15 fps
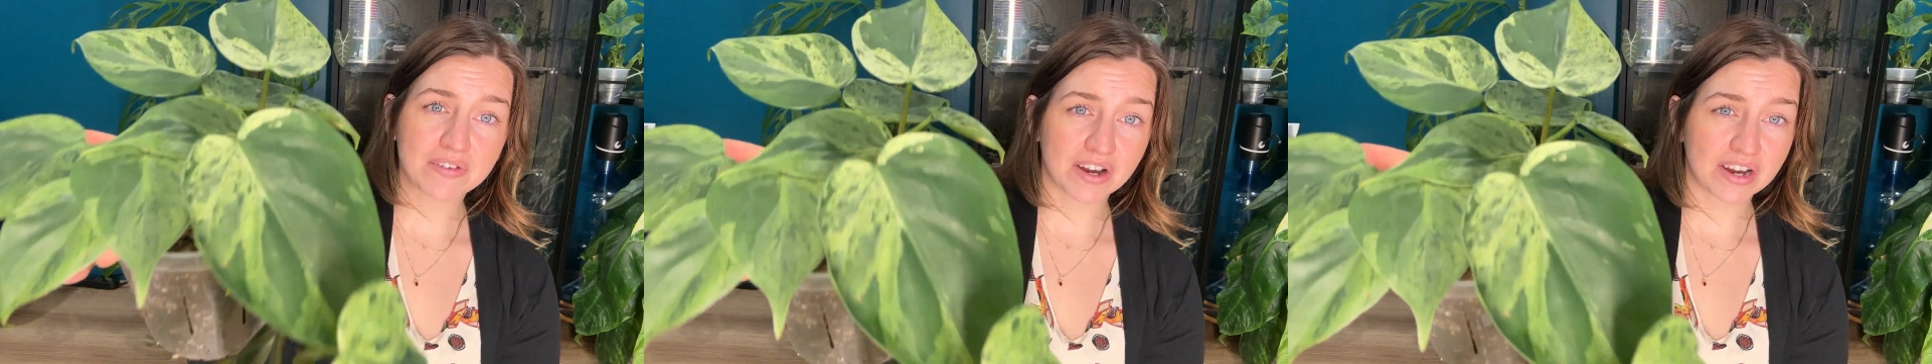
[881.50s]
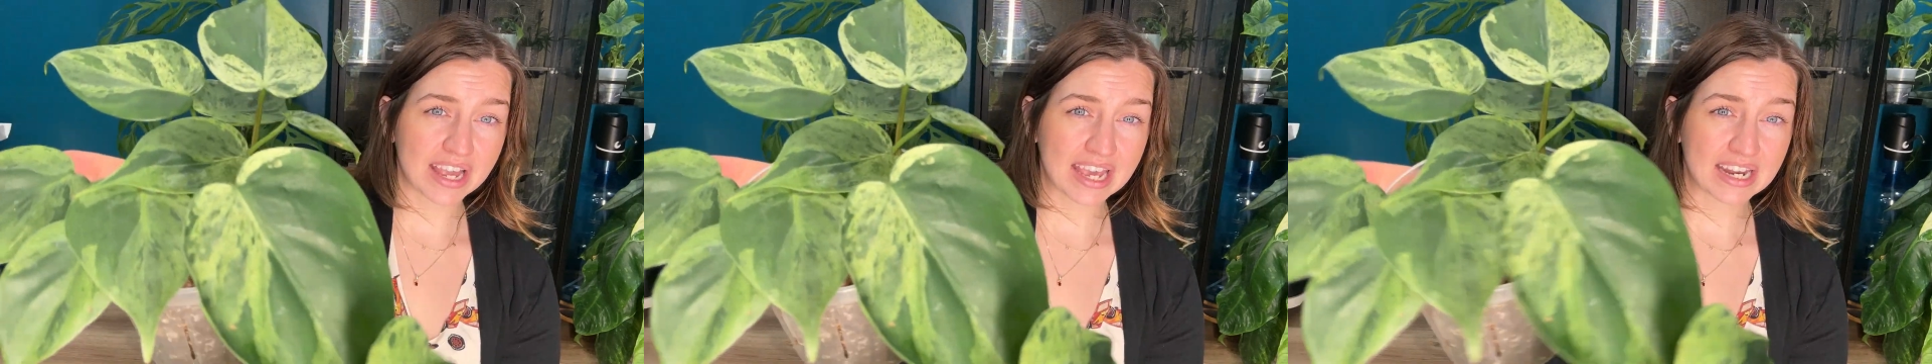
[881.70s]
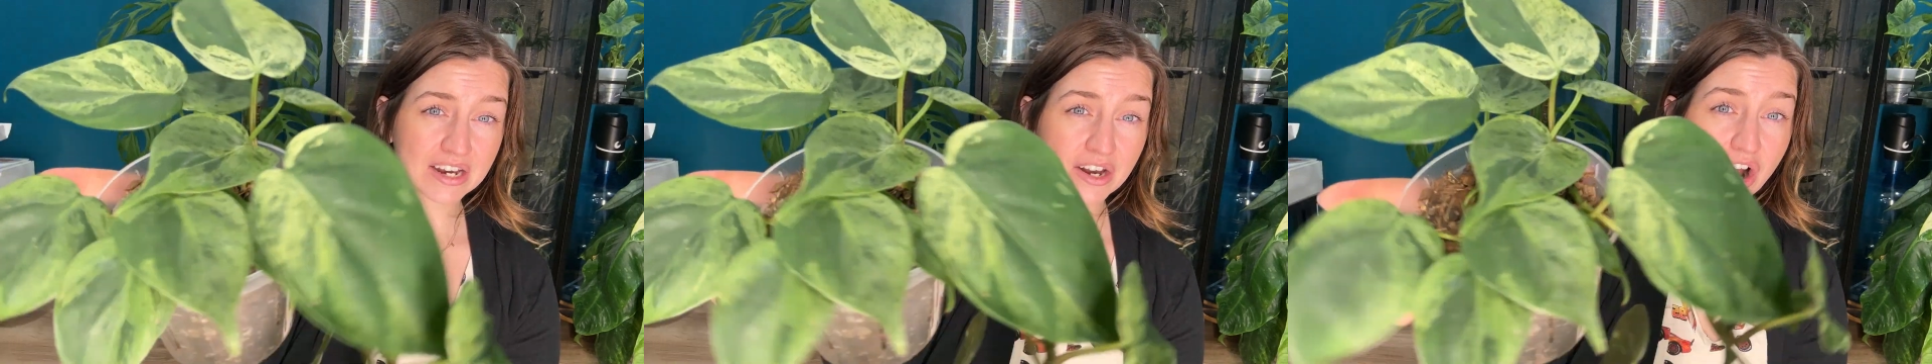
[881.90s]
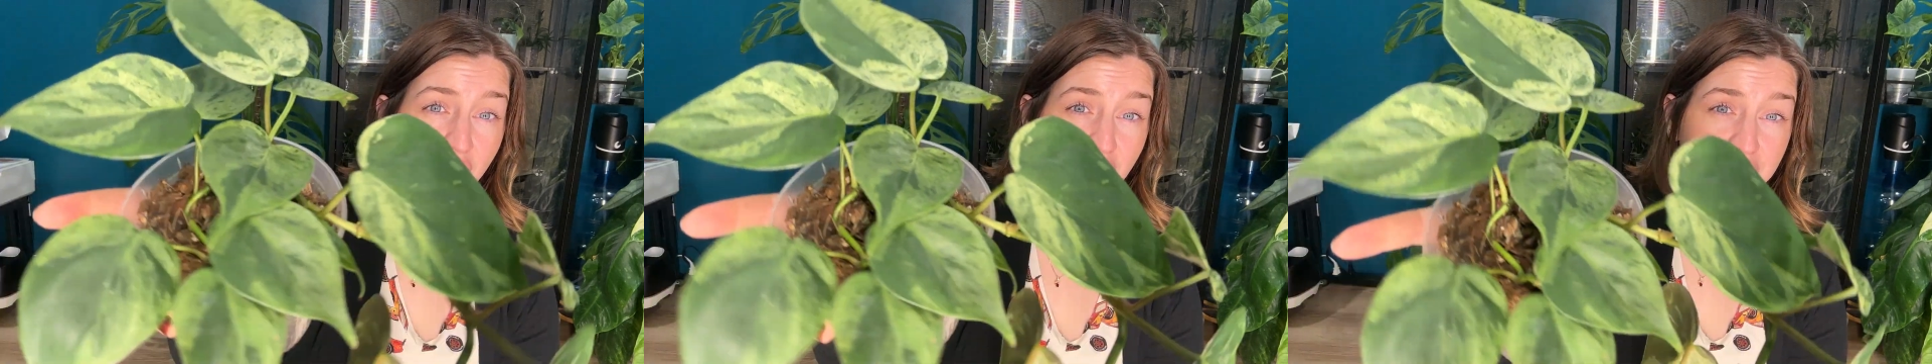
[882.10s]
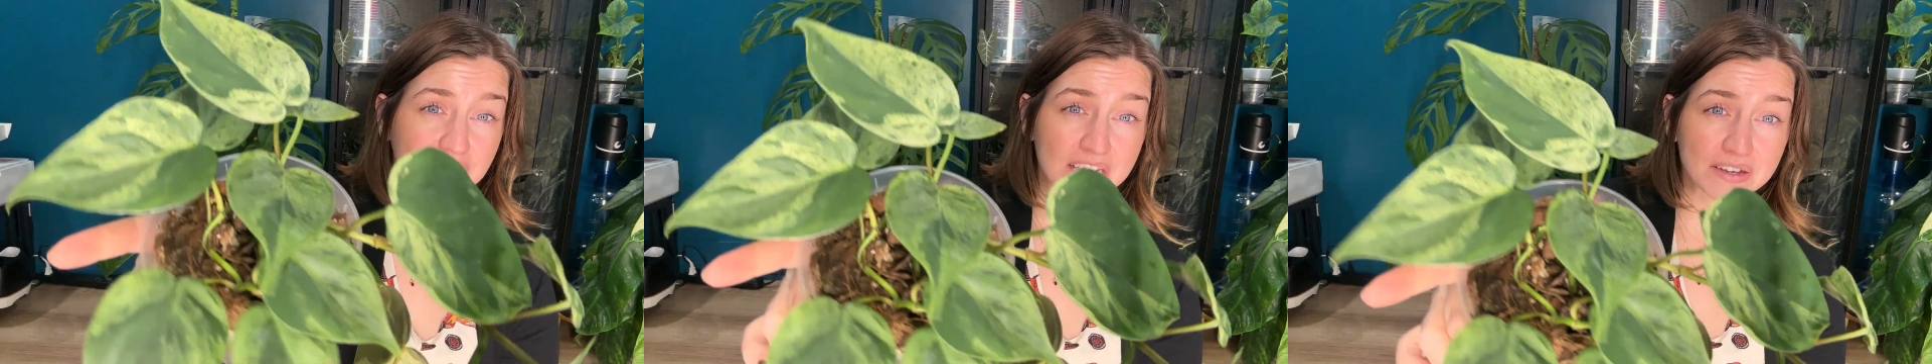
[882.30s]
variegated
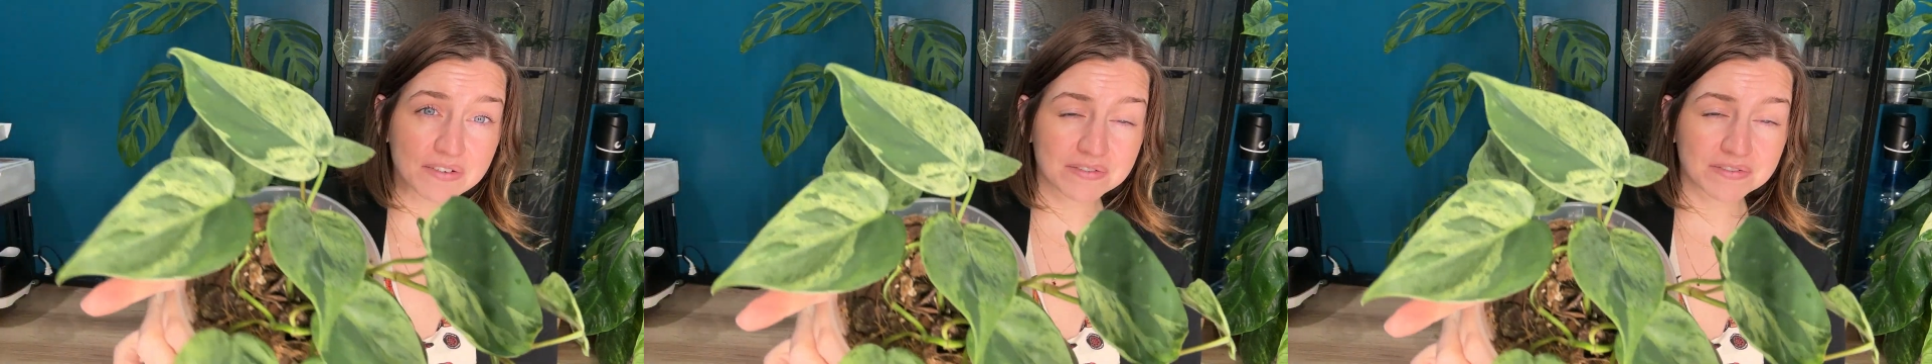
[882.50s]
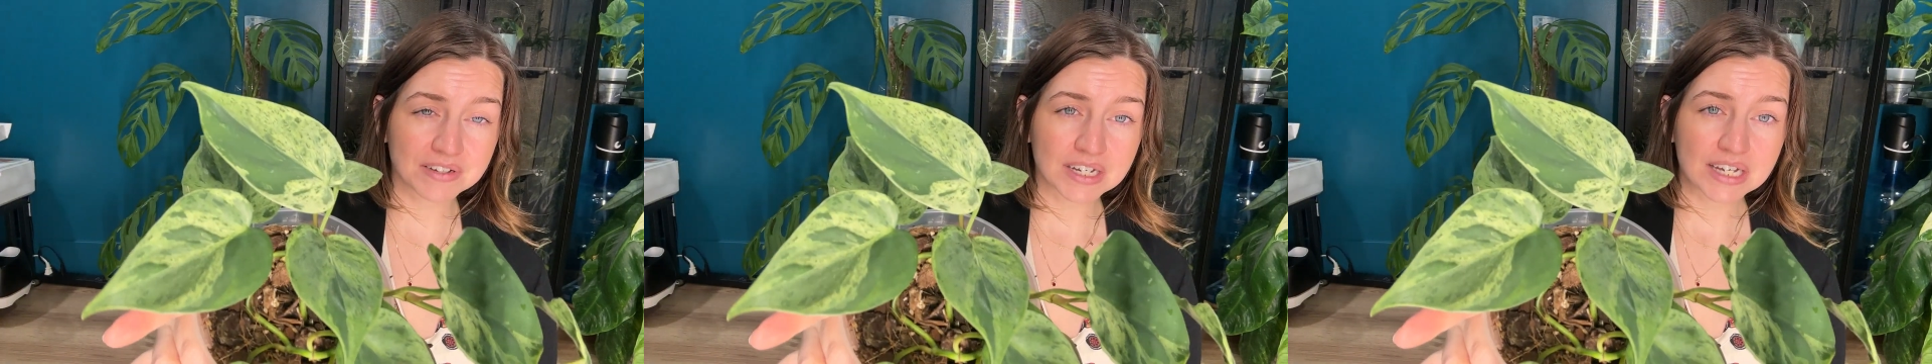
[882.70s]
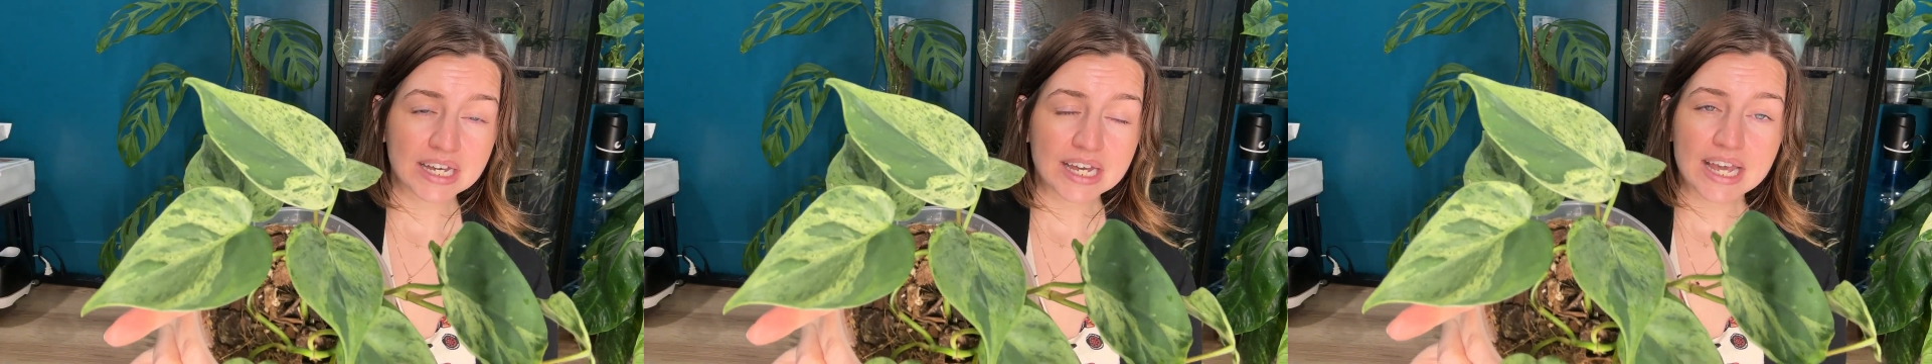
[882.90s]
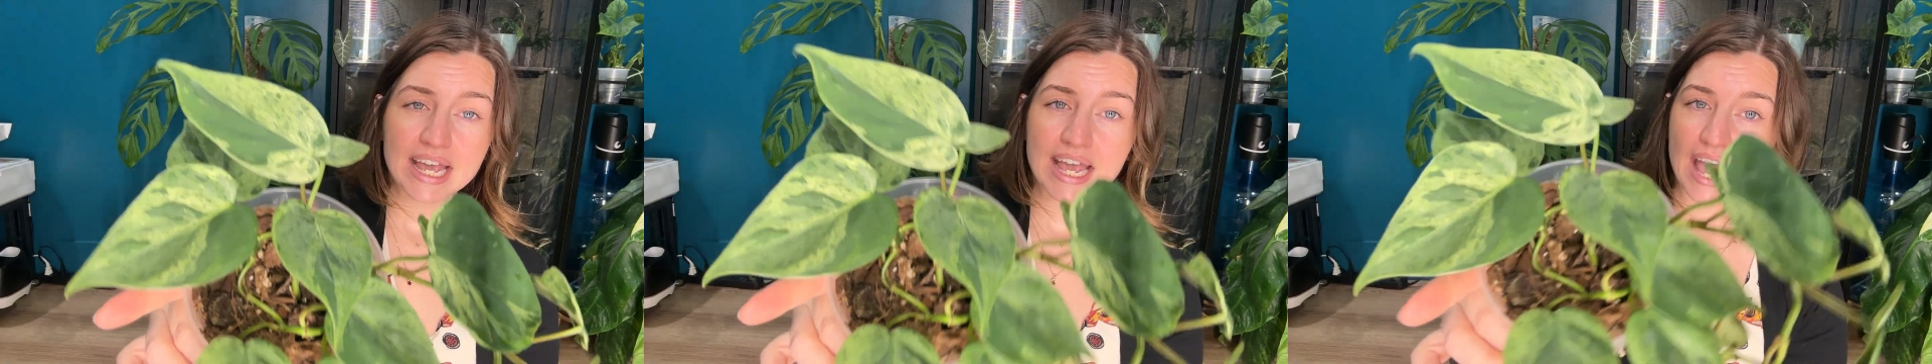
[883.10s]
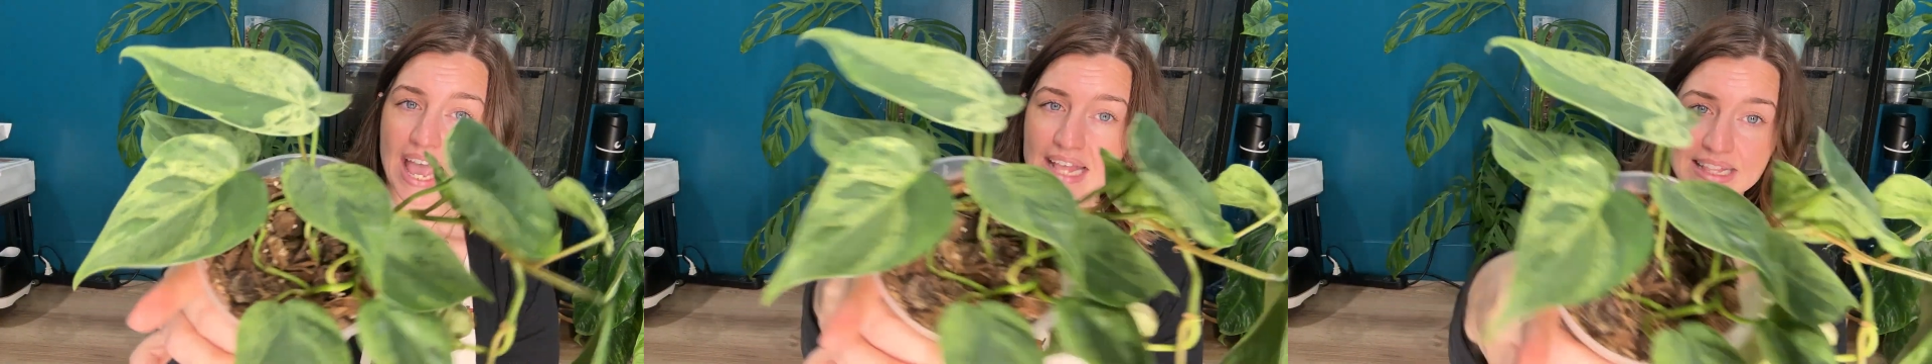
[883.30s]
heartleaf,
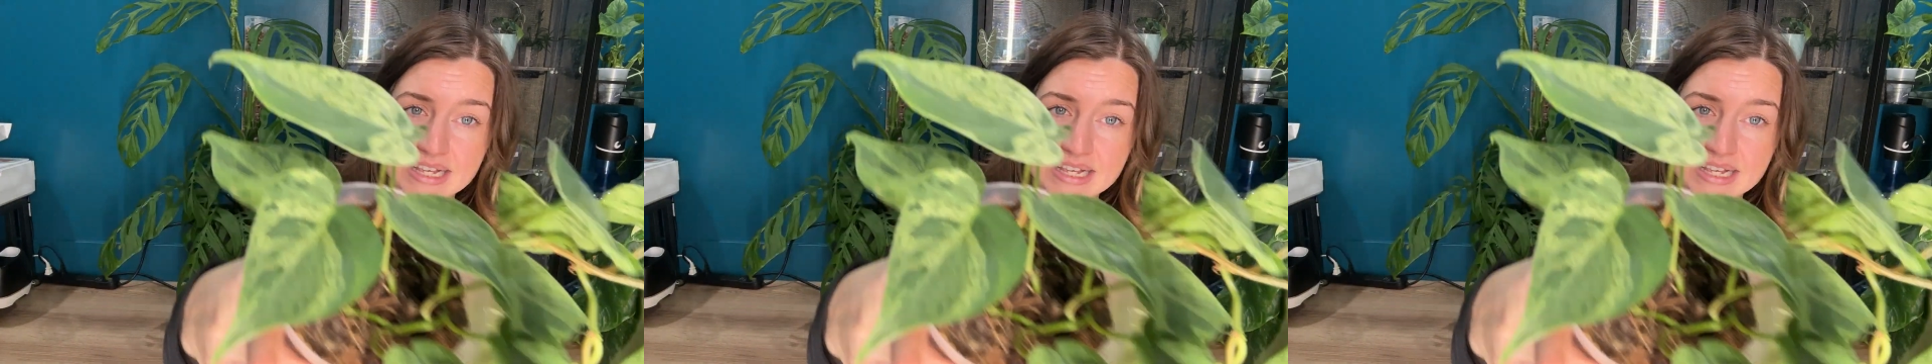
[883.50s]
and